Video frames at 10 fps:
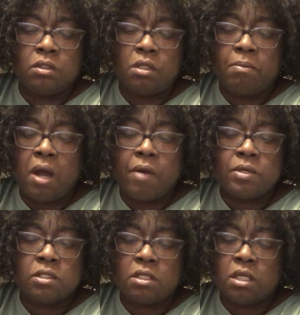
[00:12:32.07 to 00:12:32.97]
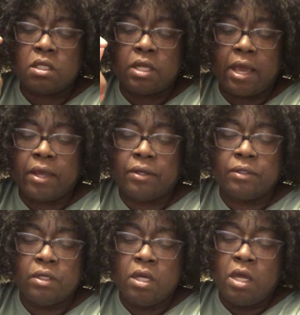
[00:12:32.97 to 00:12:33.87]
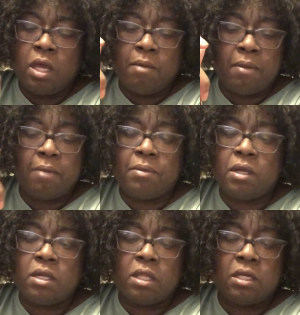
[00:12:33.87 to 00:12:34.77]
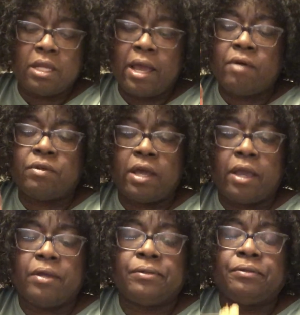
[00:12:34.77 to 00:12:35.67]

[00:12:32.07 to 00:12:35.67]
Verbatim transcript: Tomorrow is another day. It may be another down day.